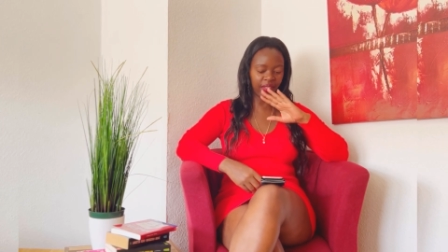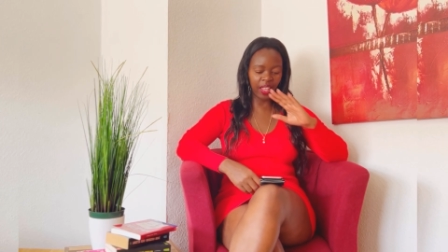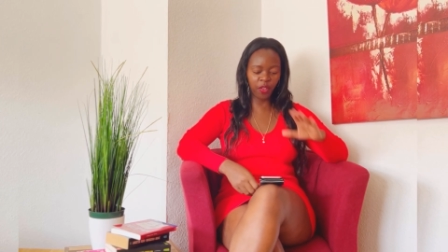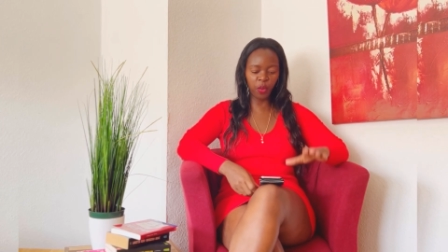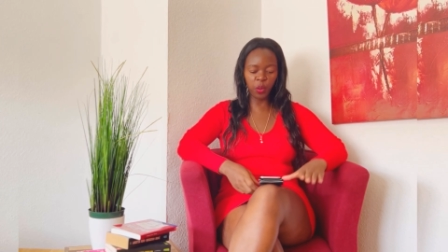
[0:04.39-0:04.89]

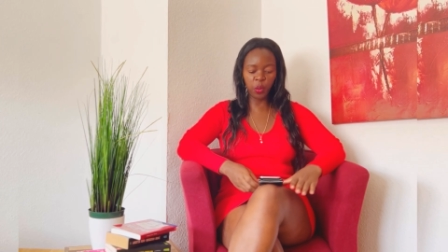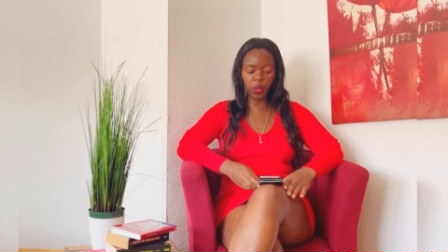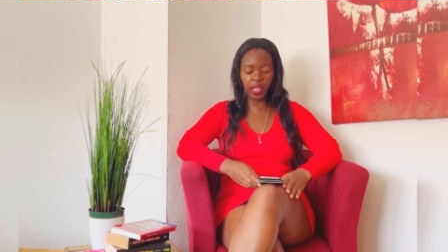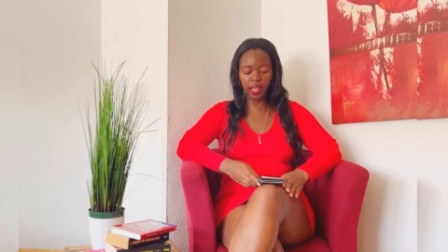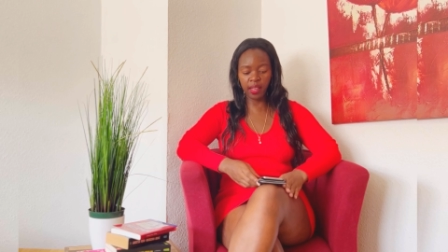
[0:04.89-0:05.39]
If you're new
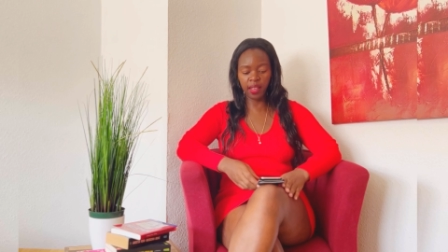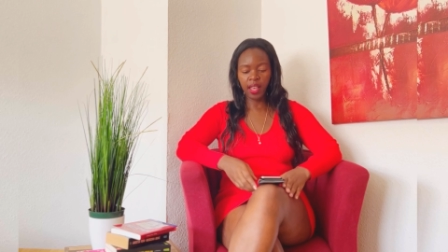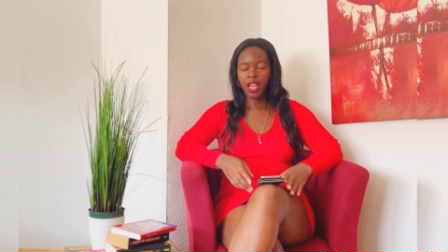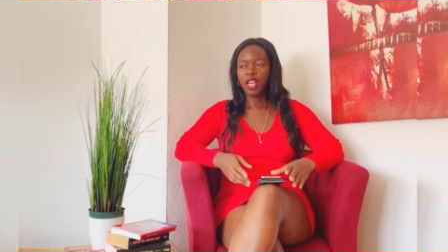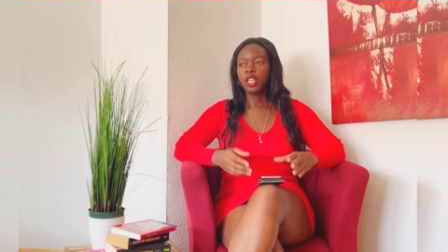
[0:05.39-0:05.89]
here,
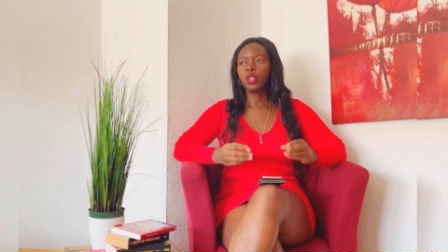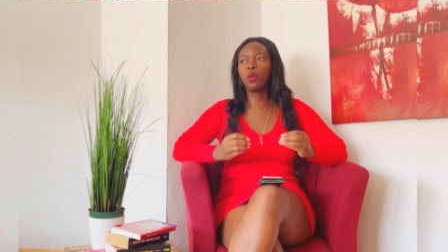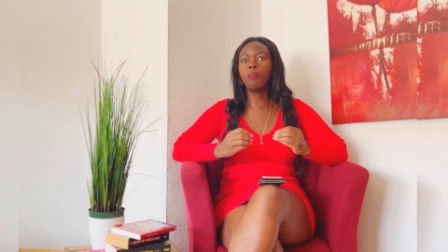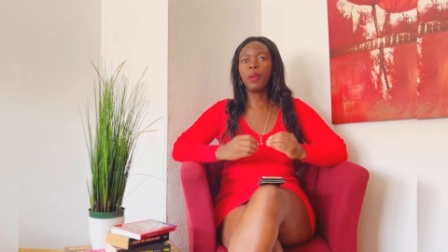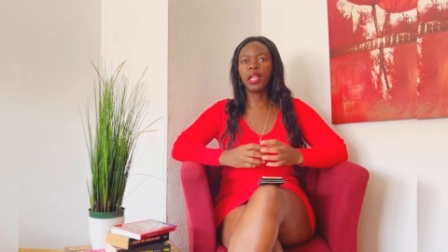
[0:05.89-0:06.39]
so
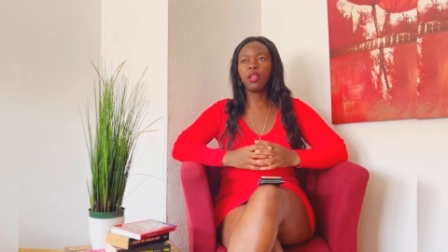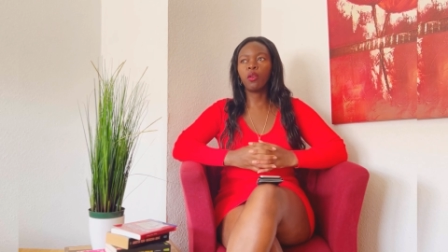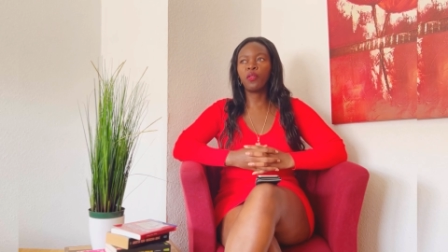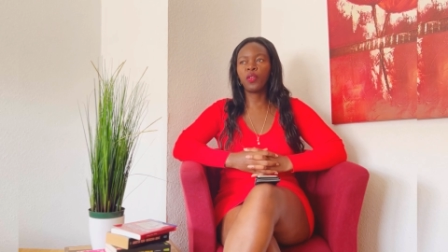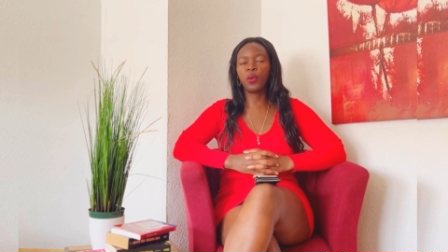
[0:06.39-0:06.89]
many
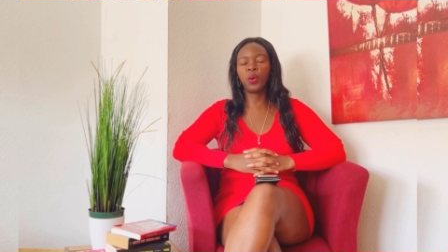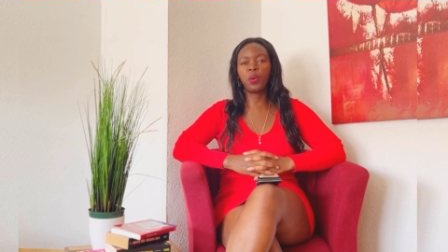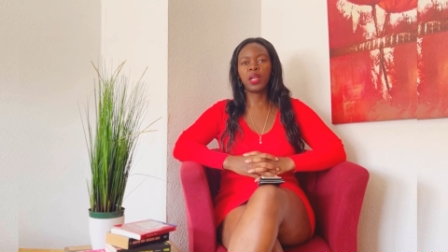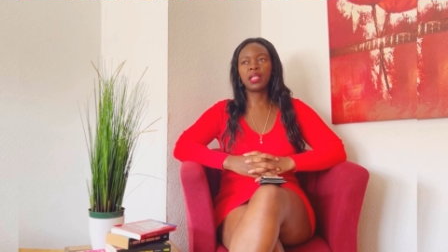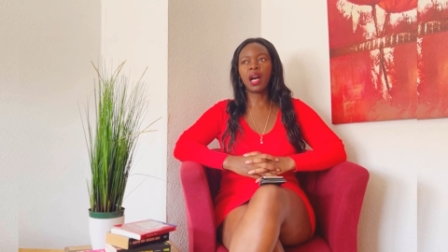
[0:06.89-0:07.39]
of you
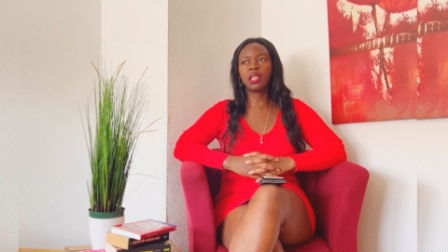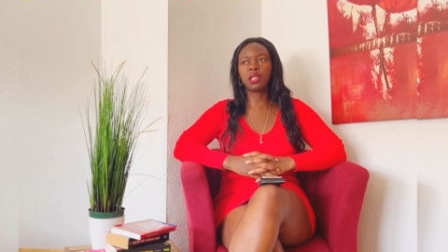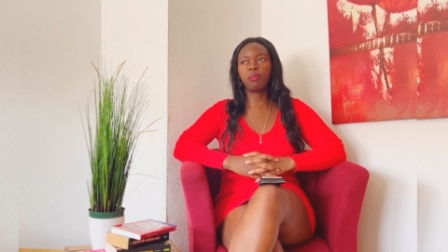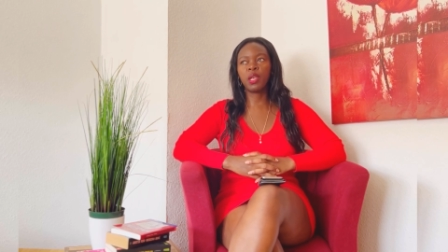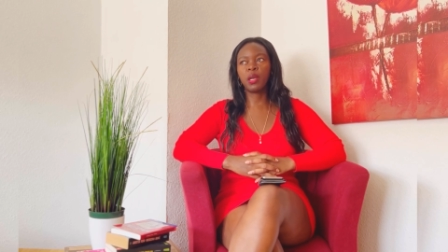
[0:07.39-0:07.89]
always
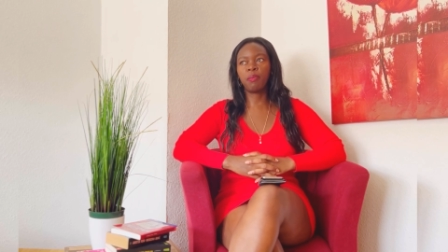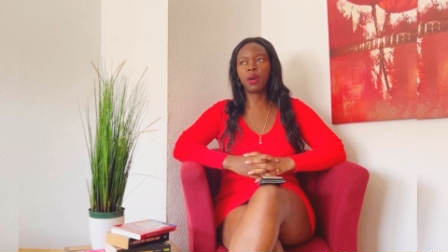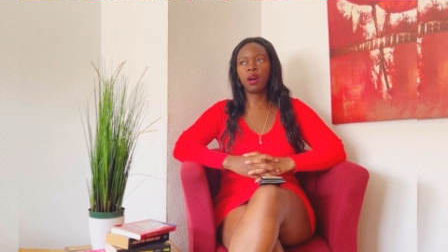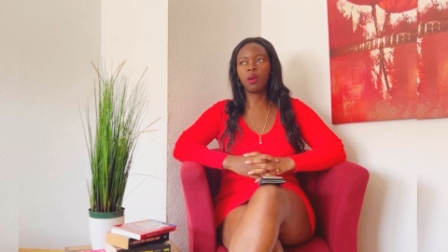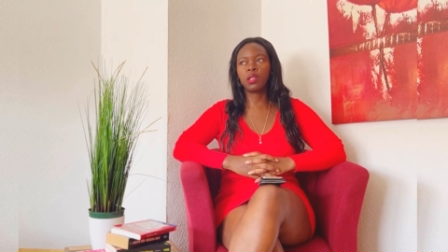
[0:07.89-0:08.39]
ask me
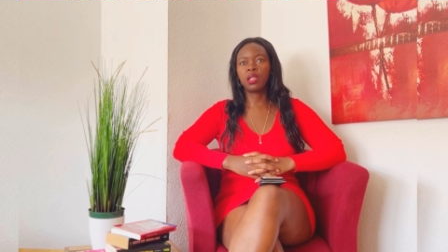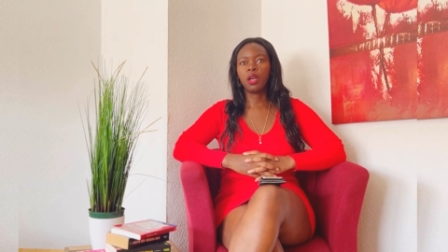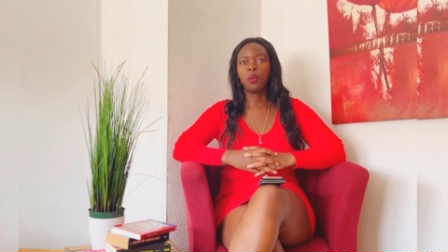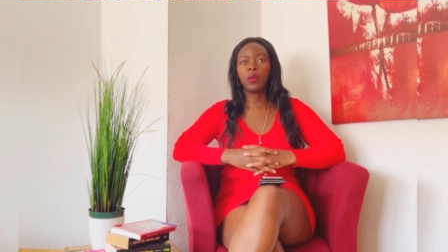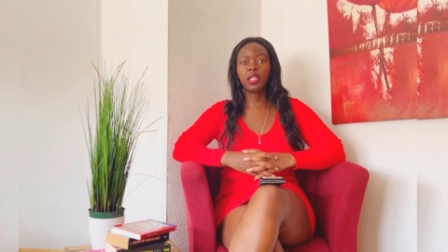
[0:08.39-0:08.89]
about
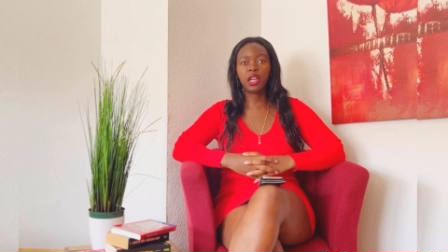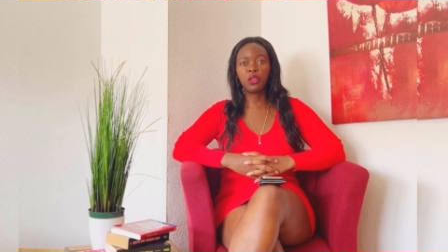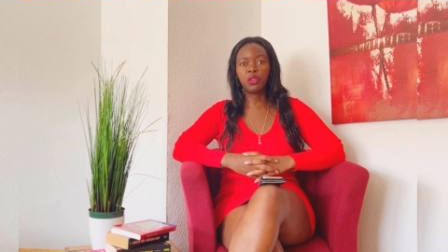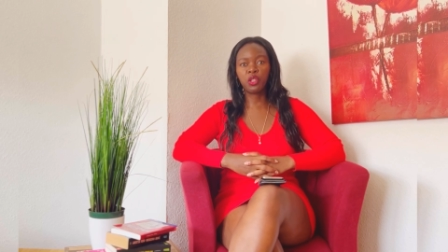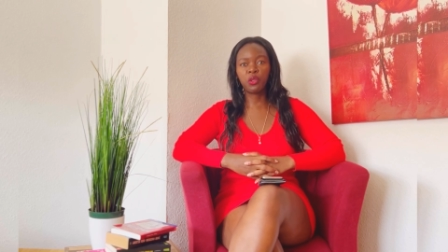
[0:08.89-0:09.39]
which
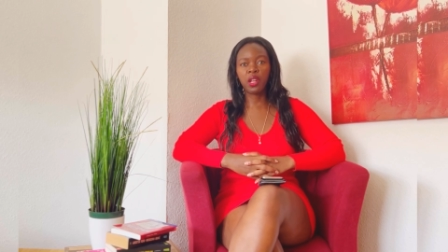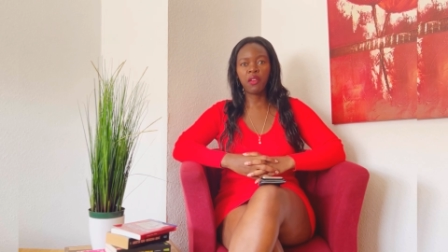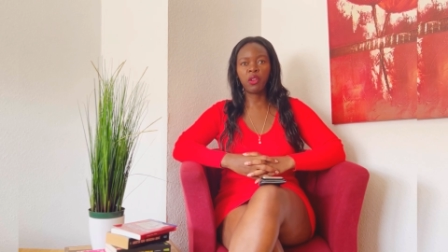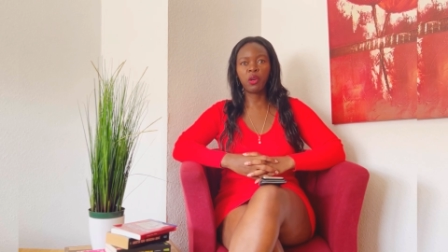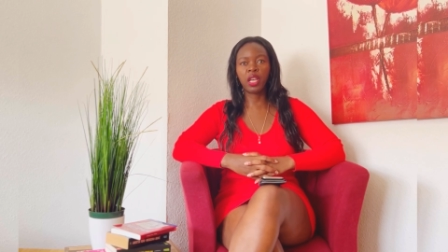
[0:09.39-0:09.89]
country should I
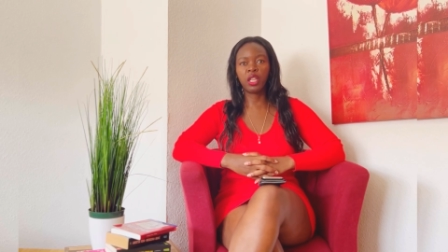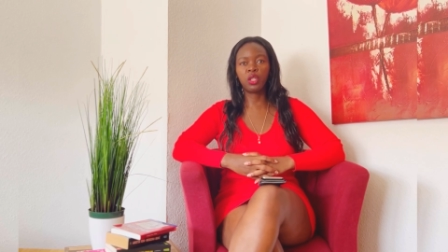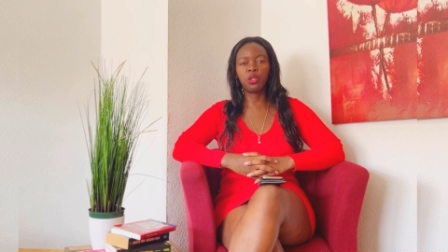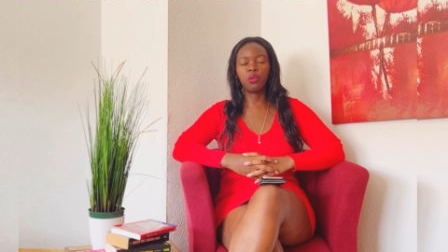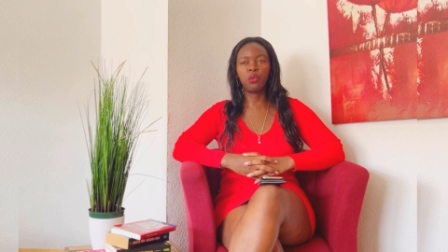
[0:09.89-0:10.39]
relocate
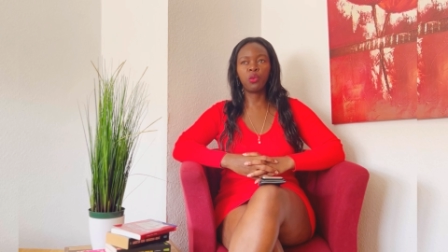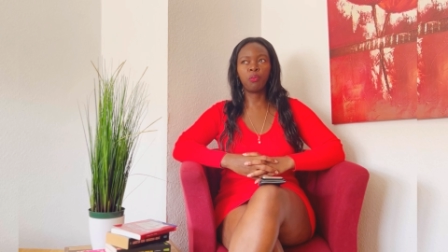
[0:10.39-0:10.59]
to.